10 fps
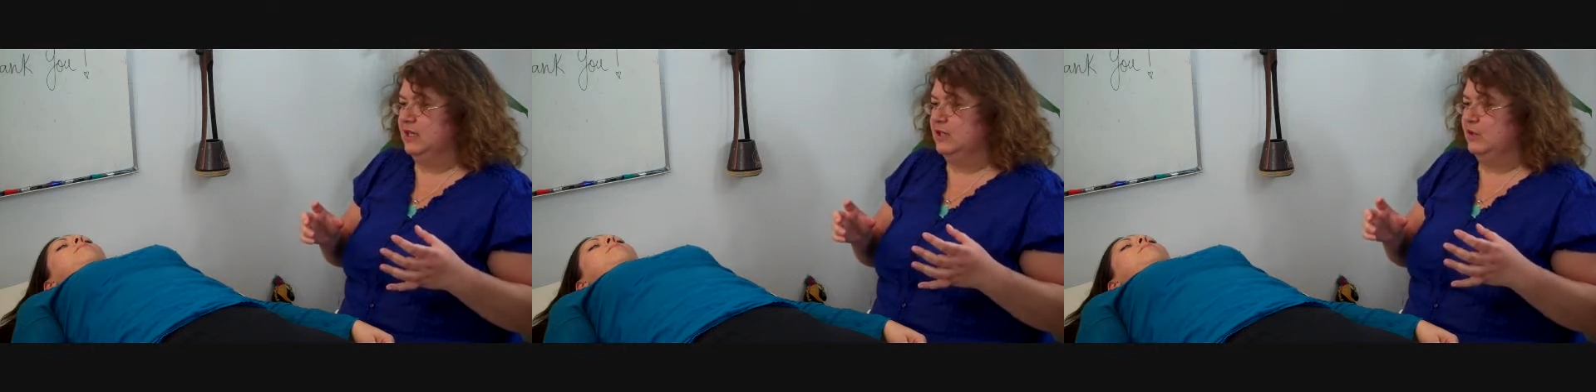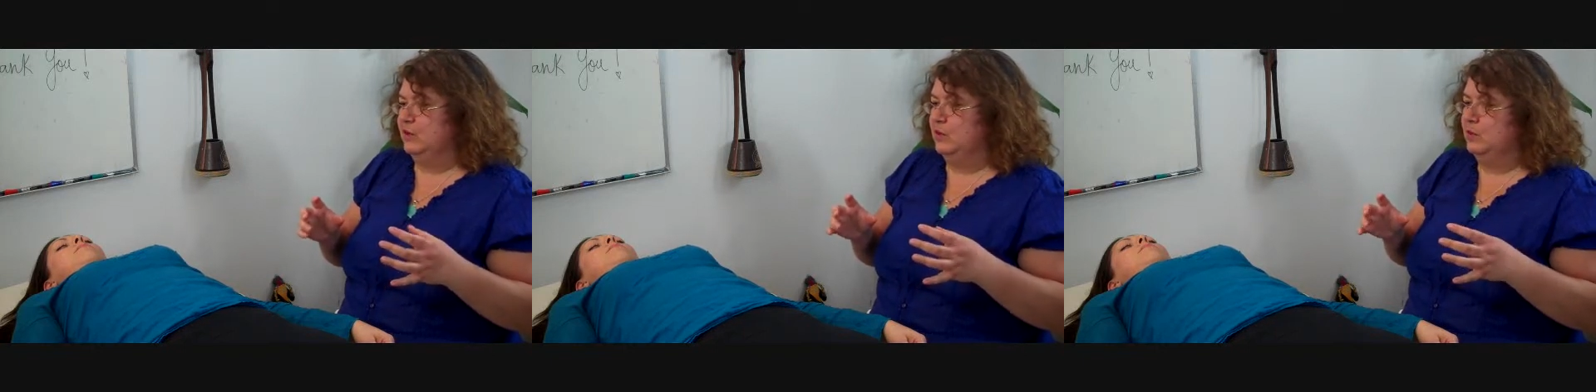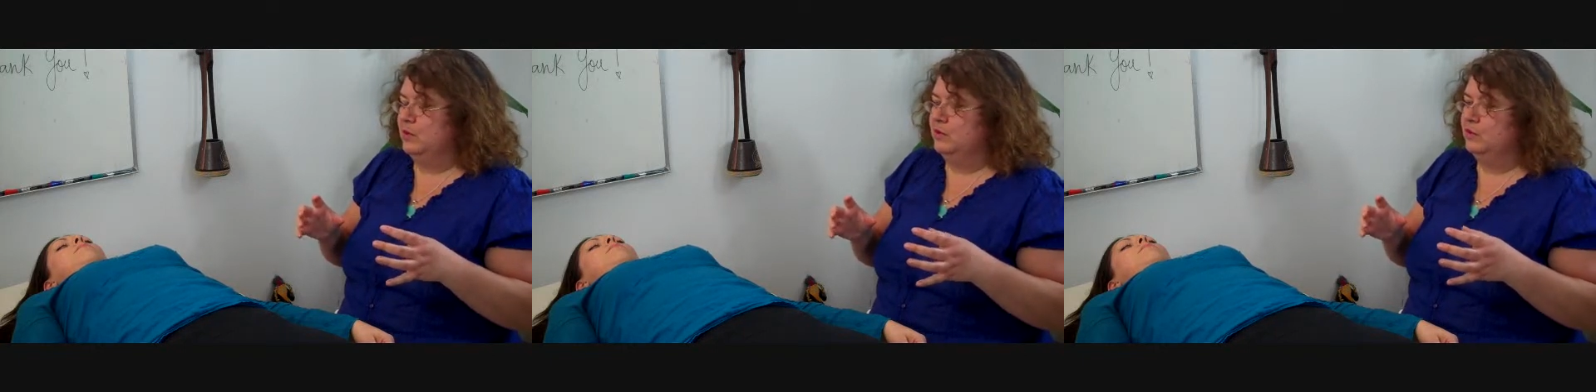So you
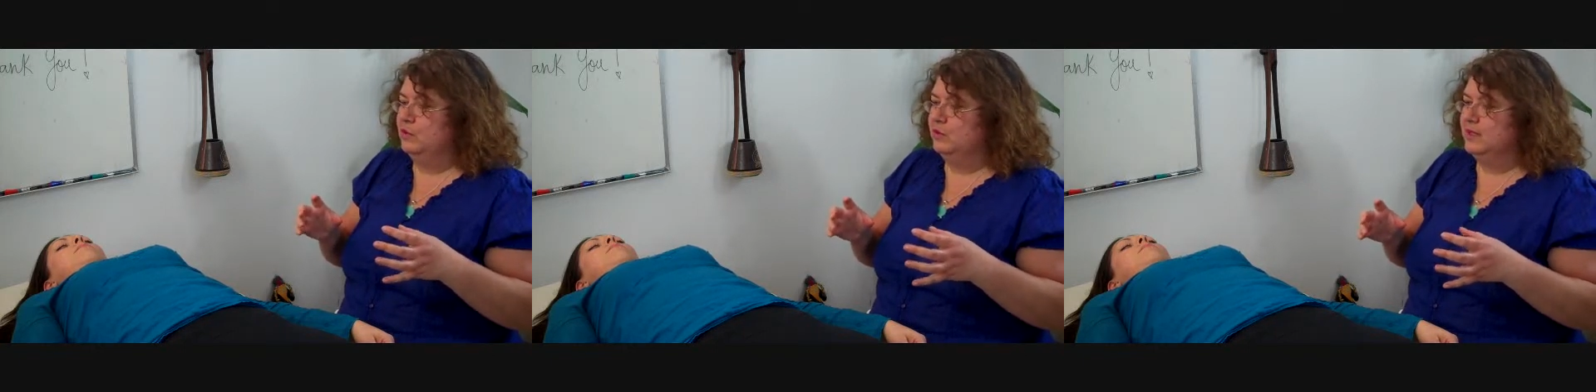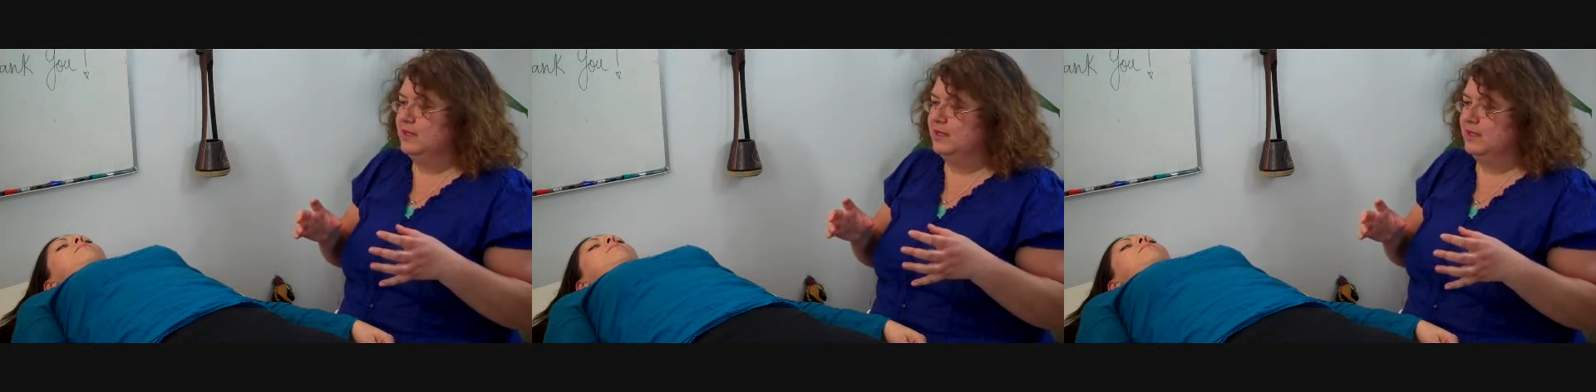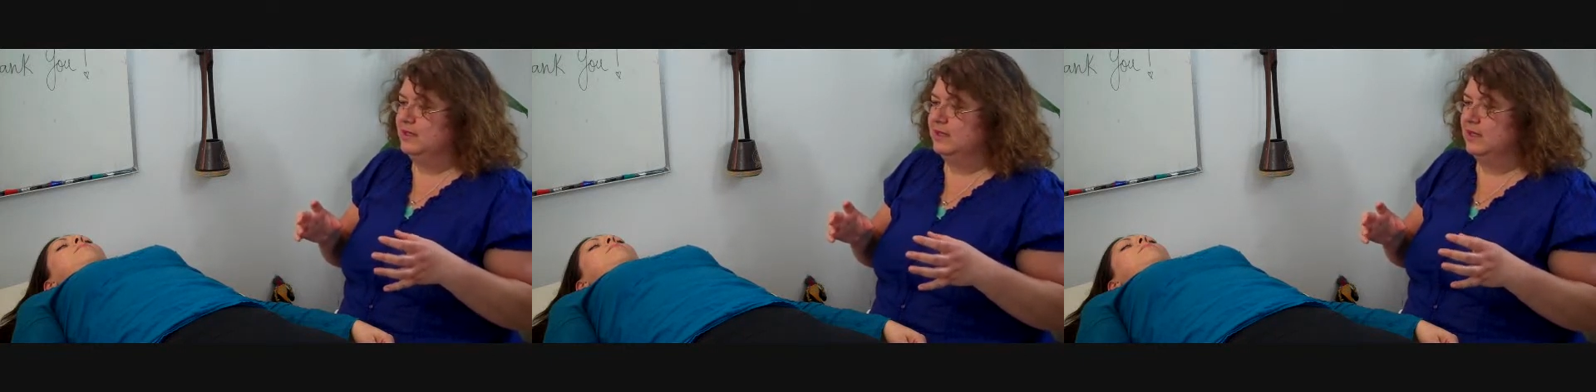want to notice the
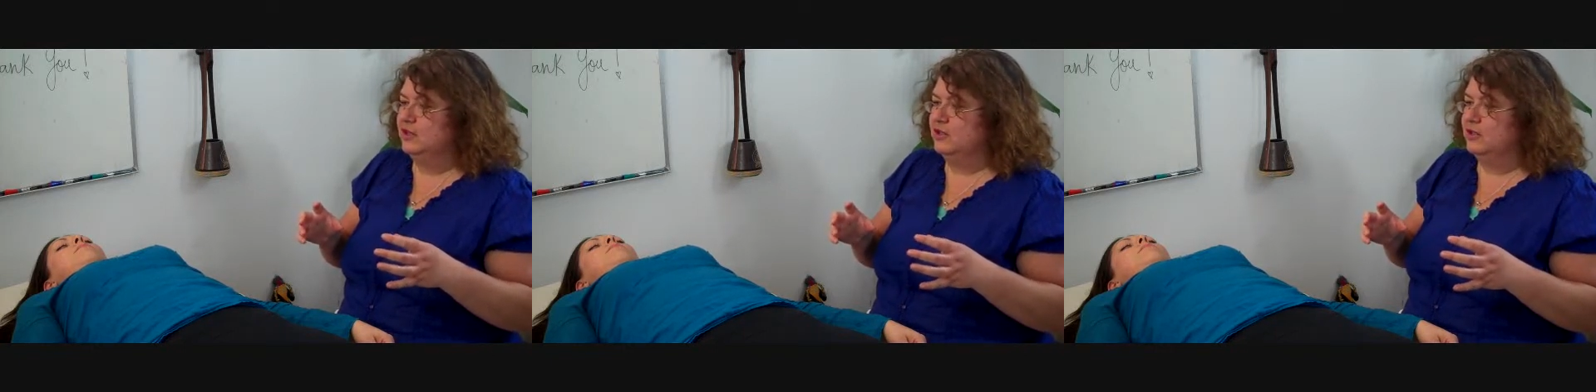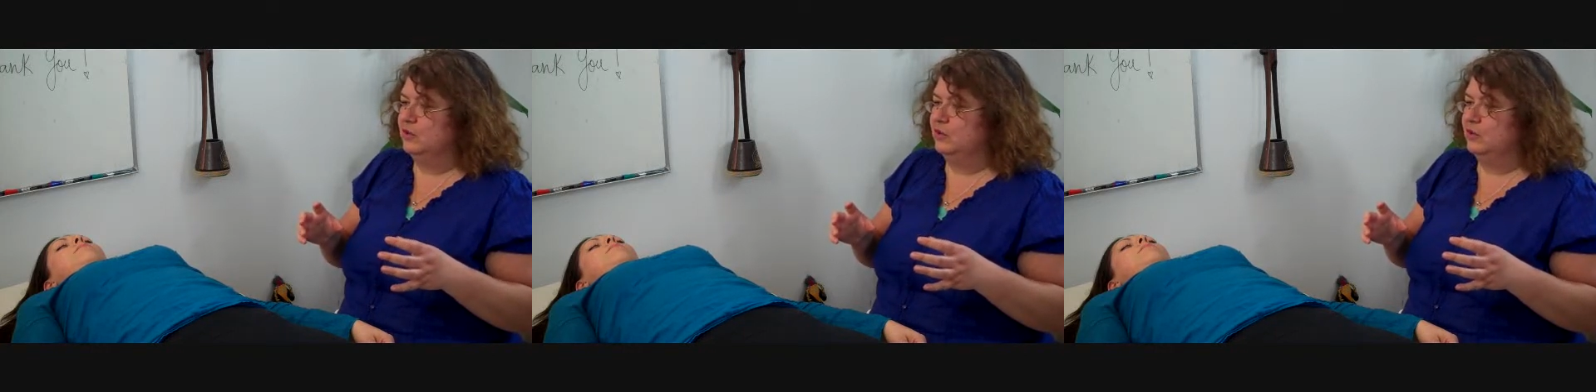sensations.